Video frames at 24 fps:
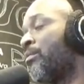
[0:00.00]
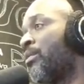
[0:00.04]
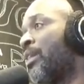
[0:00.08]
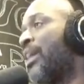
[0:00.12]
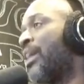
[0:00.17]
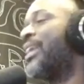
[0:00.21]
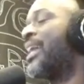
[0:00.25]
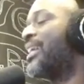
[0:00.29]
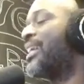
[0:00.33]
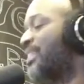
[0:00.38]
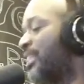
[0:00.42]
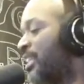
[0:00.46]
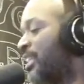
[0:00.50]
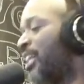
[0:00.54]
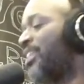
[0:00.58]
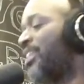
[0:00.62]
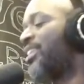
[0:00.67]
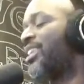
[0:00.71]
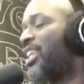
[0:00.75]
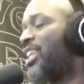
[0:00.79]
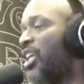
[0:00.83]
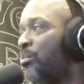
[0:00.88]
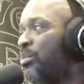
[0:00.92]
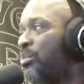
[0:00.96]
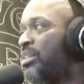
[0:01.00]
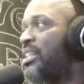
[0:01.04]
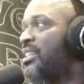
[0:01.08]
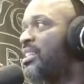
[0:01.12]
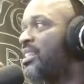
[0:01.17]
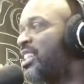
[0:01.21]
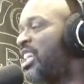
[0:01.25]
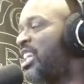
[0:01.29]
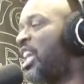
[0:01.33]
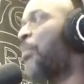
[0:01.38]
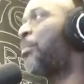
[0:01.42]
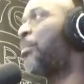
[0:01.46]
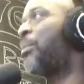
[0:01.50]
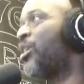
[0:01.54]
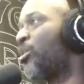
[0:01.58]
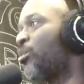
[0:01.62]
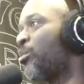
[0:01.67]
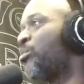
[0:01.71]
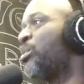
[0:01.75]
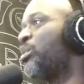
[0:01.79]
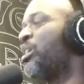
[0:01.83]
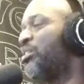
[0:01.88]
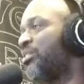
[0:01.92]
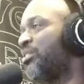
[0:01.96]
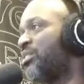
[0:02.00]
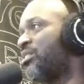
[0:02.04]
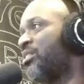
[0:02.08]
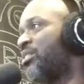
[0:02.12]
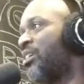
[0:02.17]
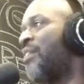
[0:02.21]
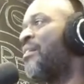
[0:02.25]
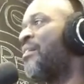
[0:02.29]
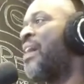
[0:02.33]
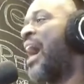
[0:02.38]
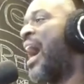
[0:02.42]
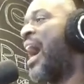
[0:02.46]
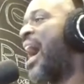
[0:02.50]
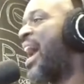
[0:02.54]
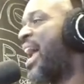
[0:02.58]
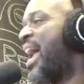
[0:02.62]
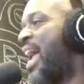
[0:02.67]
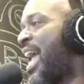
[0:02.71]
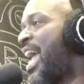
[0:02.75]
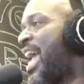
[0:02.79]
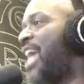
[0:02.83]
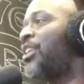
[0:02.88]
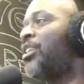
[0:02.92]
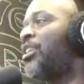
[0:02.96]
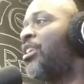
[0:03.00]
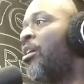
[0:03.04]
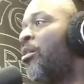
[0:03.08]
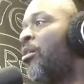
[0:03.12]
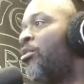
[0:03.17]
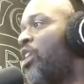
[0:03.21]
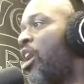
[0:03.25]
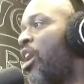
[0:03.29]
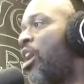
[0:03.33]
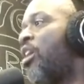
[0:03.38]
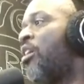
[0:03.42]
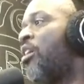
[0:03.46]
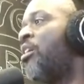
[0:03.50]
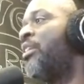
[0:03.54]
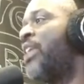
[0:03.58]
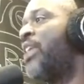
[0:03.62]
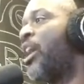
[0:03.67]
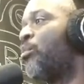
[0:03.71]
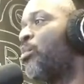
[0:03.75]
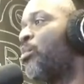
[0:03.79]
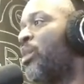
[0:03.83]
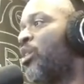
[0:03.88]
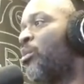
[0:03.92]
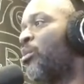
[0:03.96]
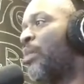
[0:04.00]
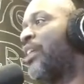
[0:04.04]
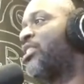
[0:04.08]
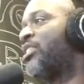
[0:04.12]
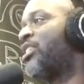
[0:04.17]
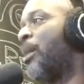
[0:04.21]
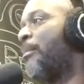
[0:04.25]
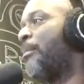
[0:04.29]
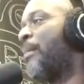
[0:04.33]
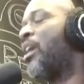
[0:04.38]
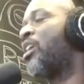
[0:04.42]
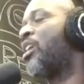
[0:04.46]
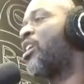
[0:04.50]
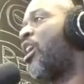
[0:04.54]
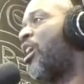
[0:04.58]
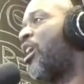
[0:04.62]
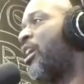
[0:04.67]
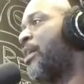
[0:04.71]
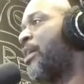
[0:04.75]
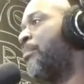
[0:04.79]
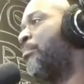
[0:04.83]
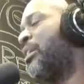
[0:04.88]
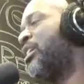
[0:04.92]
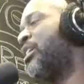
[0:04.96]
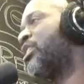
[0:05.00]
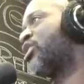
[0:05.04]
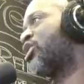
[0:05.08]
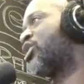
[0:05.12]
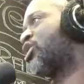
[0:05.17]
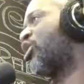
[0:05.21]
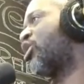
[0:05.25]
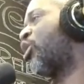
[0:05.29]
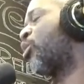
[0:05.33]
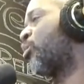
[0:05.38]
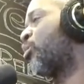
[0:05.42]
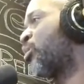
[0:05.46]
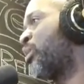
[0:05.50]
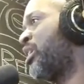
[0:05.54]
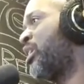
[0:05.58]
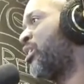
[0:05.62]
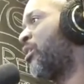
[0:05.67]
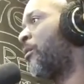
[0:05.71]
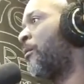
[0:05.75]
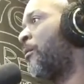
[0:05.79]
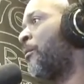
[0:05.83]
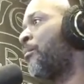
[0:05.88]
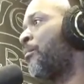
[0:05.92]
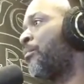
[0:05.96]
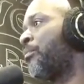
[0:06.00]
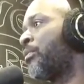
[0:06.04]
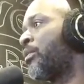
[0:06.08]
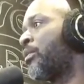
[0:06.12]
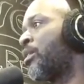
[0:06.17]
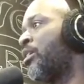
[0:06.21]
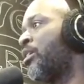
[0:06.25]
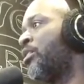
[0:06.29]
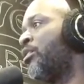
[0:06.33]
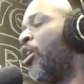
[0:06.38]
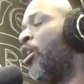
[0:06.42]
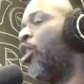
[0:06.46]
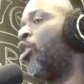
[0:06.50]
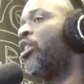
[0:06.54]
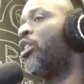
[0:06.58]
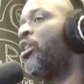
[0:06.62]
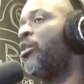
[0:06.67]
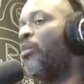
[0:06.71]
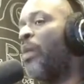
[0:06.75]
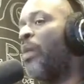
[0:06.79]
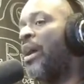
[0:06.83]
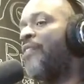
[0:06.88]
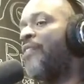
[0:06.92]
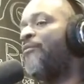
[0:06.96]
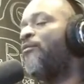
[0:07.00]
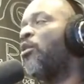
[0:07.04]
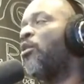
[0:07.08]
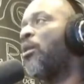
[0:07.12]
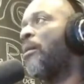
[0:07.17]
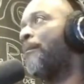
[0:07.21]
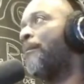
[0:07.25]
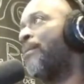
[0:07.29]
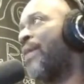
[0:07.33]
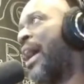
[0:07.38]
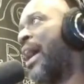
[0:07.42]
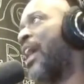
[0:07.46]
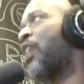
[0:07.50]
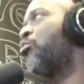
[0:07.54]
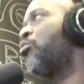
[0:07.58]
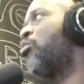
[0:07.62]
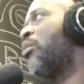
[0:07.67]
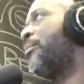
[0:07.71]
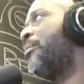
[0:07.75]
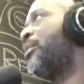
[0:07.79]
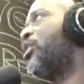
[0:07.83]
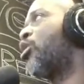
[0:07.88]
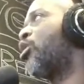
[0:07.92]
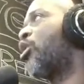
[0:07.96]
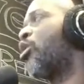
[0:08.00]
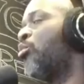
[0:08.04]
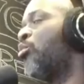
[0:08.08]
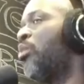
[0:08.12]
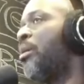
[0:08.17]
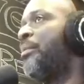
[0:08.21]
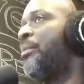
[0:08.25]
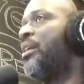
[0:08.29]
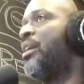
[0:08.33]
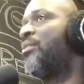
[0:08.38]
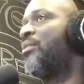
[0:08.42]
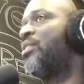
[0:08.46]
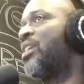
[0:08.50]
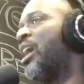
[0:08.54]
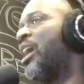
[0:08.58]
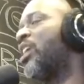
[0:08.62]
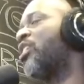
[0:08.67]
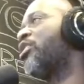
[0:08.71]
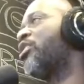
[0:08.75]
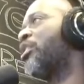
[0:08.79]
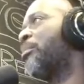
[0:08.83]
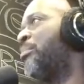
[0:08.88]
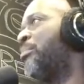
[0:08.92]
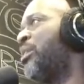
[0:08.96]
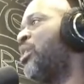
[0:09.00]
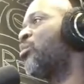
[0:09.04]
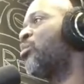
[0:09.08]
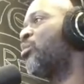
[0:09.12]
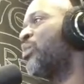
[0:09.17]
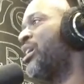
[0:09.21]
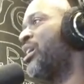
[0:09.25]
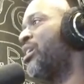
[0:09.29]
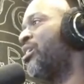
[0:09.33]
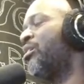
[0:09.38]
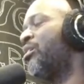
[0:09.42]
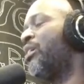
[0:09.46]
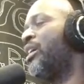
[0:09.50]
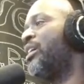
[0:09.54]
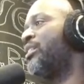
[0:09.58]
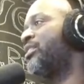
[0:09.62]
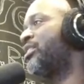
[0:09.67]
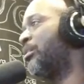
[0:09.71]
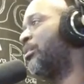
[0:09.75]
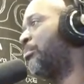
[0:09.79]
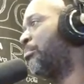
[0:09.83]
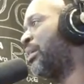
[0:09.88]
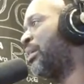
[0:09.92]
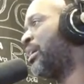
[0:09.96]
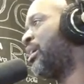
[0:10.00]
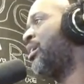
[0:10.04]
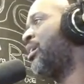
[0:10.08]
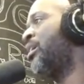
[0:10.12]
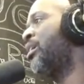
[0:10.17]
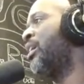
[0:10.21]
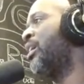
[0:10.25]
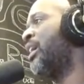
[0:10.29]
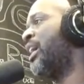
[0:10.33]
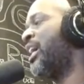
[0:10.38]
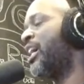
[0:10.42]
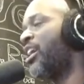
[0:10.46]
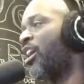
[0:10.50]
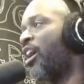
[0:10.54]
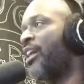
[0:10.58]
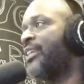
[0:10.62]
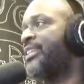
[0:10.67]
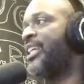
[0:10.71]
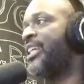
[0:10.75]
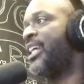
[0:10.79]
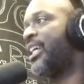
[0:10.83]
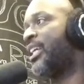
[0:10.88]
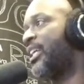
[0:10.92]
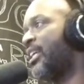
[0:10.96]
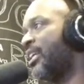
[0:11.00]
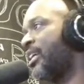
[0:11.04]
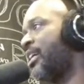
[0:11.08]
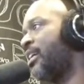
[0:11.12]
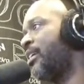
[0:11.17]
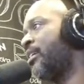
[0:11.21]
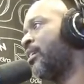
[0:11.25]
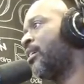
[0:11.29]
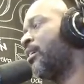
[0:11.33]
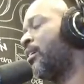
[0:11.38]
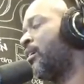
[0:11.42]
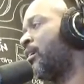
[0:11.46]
And that's another thing, but this keeping it real stuff. I hate y'all that run around talking about Cardi B is so real. The only way for a black woman or a woman of color to be real is to be inarticulate